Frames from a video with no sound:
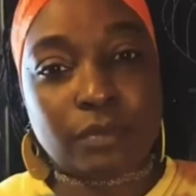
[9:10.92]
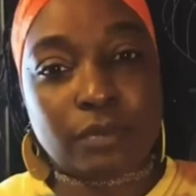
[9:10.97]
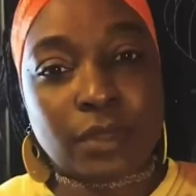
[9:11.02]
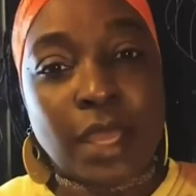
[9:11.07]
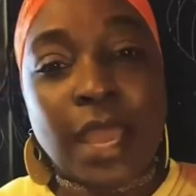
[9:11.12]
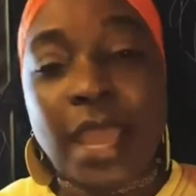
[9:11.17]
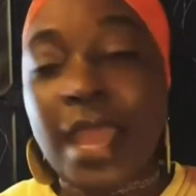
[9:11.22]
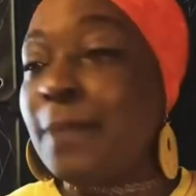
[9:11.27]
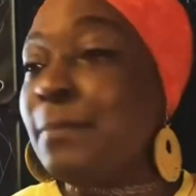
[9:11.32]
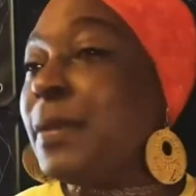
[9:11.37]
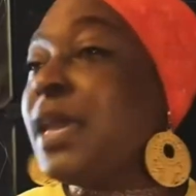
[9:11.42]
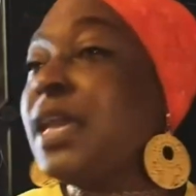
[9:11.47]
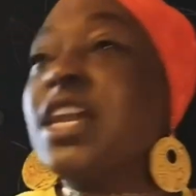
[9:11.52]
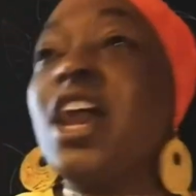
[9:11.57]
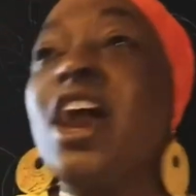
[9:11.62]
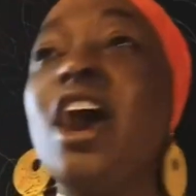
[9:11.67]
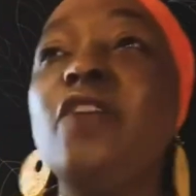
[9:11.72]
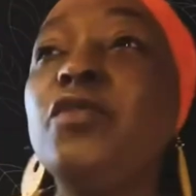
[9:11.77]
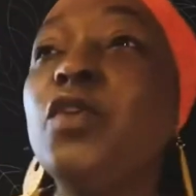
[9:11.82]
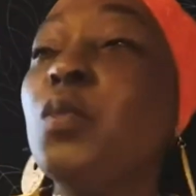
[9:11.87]
And be
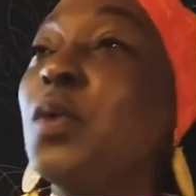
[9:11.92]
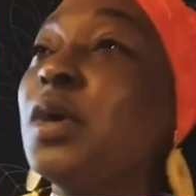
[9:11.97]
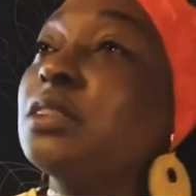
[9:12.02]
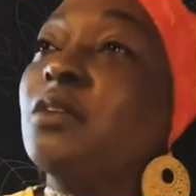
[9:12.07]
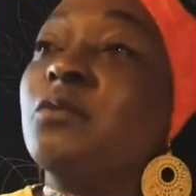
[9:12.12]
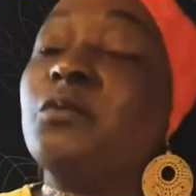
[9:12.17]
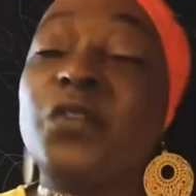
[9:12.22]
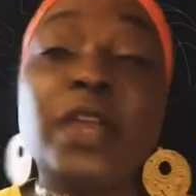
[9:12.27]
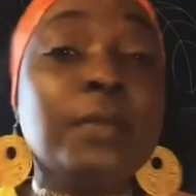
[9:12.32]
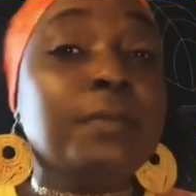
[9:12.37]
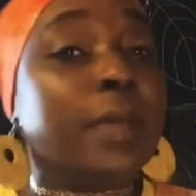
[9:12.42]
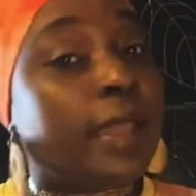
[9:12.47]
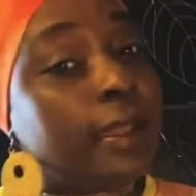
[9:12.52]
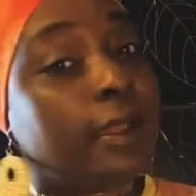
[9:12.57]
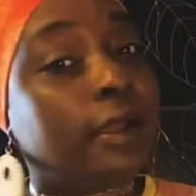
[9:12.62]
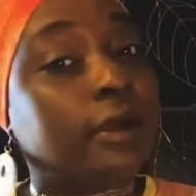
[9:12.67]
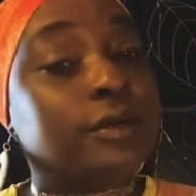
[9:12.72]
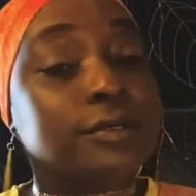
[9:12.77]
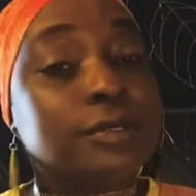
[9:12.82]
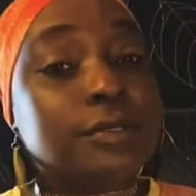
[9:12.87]
careful with the
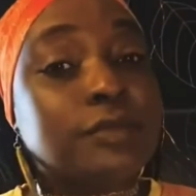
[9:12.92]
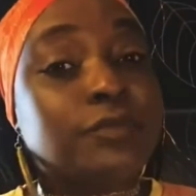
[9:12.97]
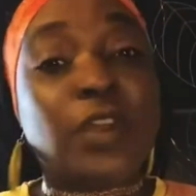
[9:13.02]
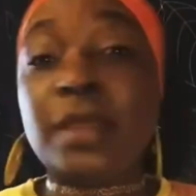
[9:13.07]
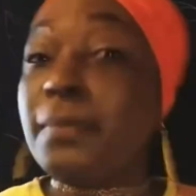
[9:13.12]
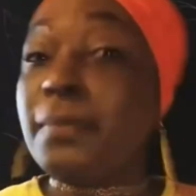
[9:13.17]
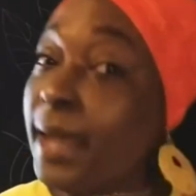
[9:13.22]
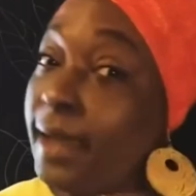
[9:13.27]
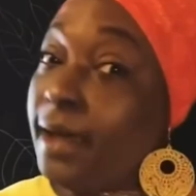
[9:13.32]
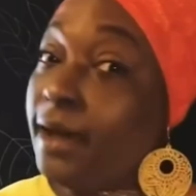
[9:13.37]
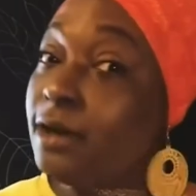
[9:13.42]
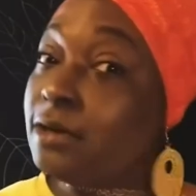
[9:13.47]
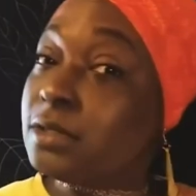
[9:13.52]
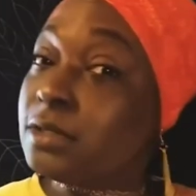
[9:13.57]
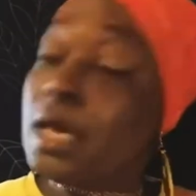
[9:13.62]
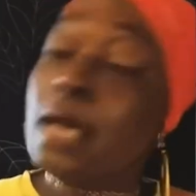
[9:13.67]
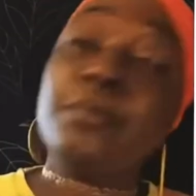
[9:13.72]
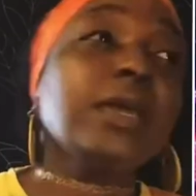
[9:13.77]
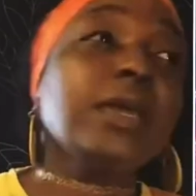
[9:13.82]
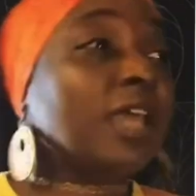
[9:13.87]
females.
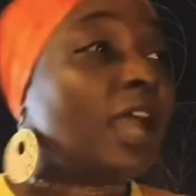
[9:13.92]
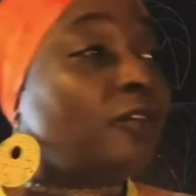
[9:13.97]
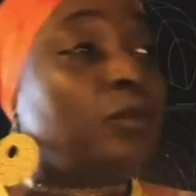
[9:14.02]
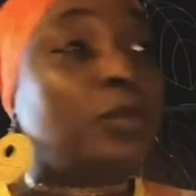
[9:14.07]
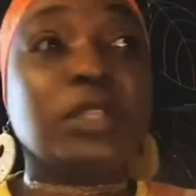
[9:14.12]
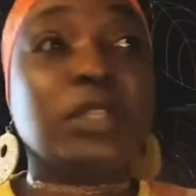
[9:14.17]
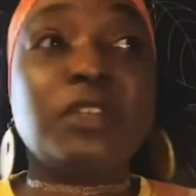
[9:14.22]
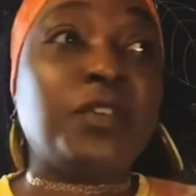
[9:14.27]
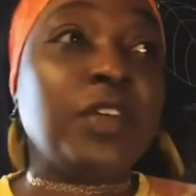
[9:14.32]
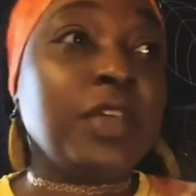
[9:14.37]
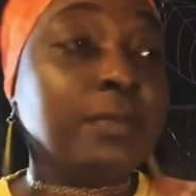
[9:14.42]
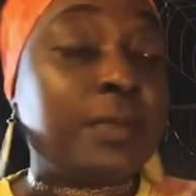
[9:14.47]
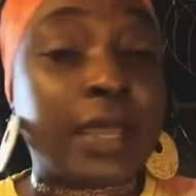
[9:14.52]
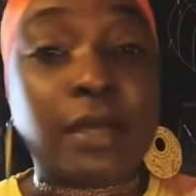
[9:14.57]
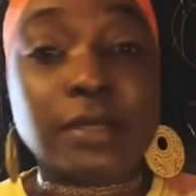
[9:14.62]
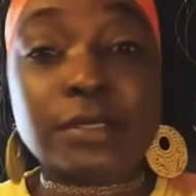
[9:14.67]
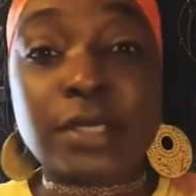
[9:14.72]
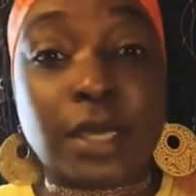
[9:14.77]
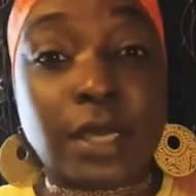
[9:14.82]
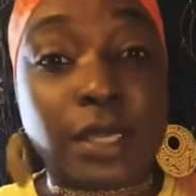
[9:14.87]
Females, be careful with the
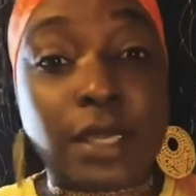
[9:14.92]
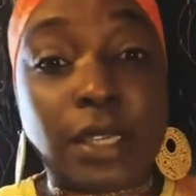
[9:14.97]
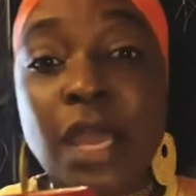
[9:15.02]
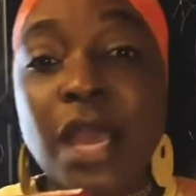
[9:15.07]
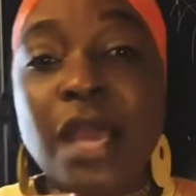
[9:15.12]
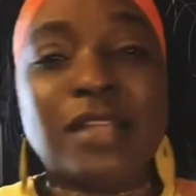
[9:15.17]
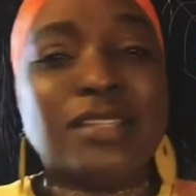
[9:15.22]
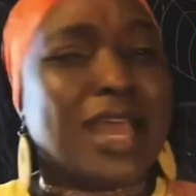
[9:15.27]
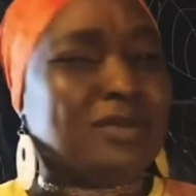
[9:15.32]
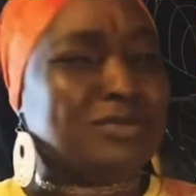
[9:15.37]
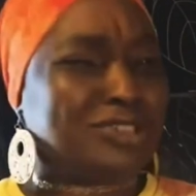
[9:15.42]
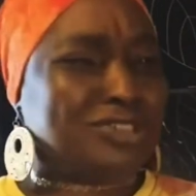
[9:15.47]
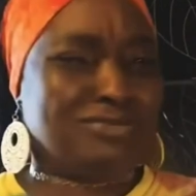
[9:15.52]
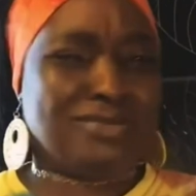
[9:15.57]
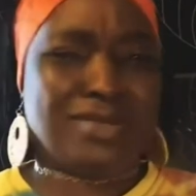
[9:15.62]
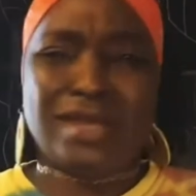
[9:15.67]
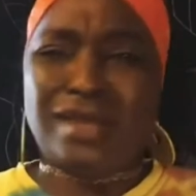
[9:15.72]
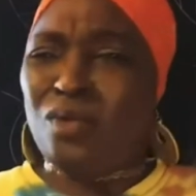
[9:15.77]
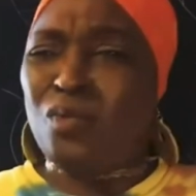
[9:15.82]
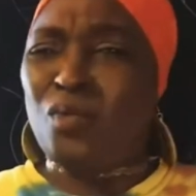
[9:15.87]
females, honey.
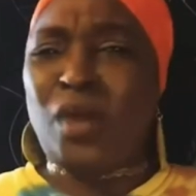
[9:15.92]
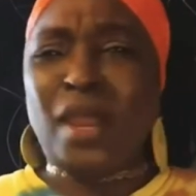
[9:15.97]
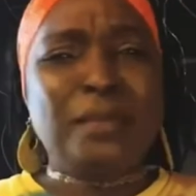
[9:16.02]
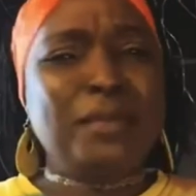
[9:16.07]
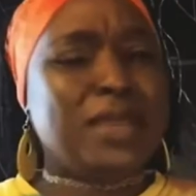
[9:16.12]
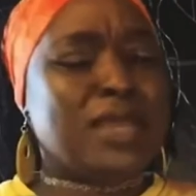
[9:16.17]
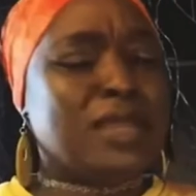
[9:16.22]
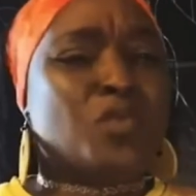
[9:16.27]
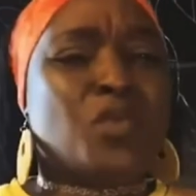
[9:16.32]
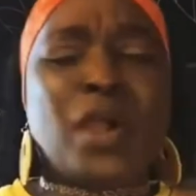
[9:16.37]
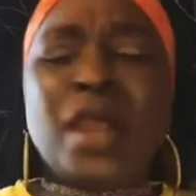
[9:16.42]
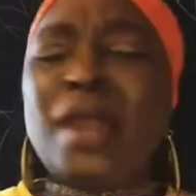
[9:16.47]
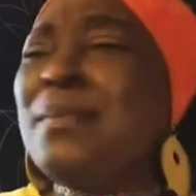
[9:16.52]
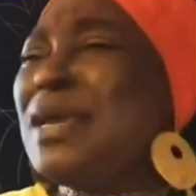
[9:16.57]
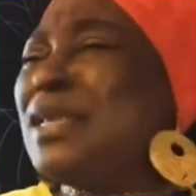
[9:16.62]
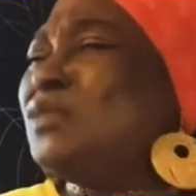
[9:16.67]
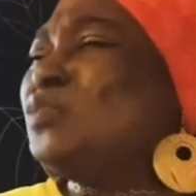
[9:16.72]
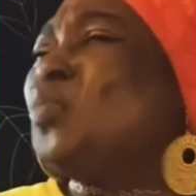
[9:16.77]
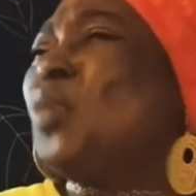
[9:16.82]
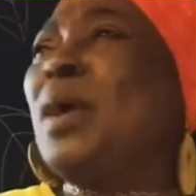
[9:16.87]
Women
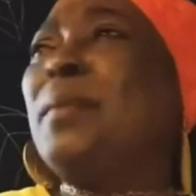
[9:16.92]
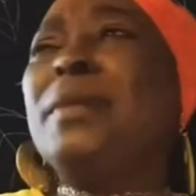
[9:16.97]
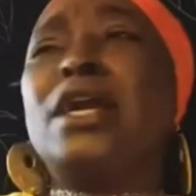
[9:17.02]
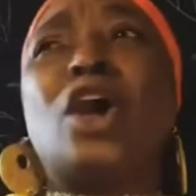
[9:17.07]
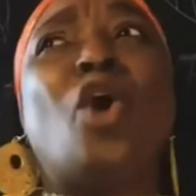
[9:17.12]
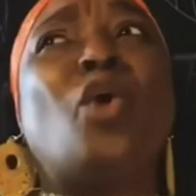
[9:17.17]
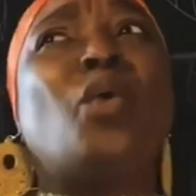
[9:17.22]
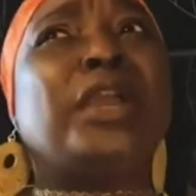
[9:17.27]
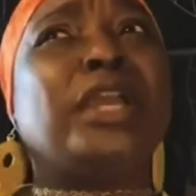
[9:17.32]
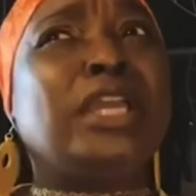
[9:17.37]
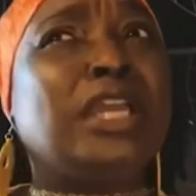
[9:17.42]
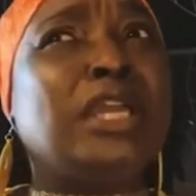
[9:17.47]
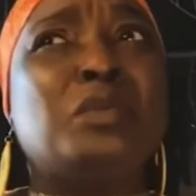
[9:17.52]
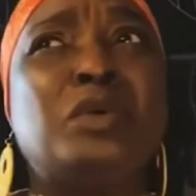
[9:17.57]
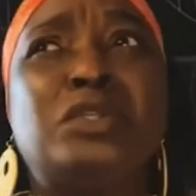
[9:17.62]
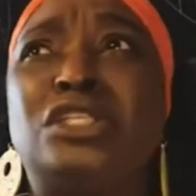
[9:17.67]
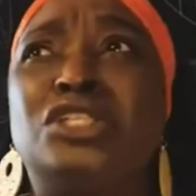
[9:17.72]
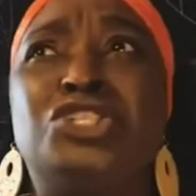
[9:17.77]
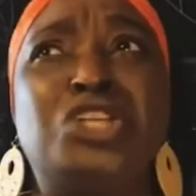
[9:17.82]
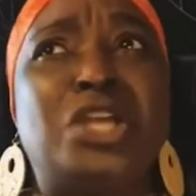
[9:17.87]
go in
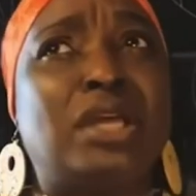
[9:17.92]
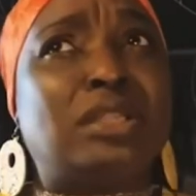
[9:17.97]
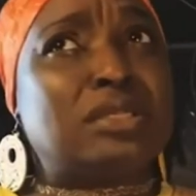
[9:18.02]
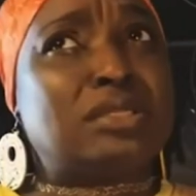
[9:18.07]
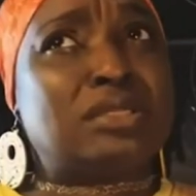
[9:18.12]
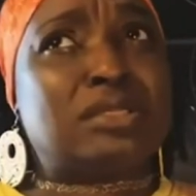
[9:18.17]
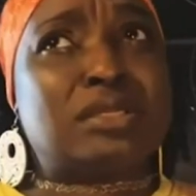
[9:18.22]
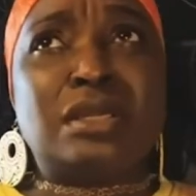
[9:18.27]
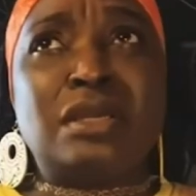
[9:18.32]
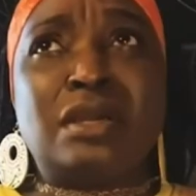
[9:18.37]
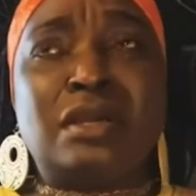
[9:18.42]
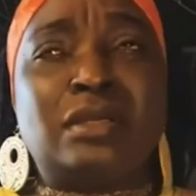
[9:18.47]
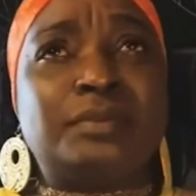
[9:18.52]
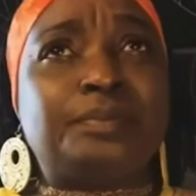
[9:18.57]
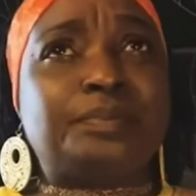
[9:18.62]
with the jealousy.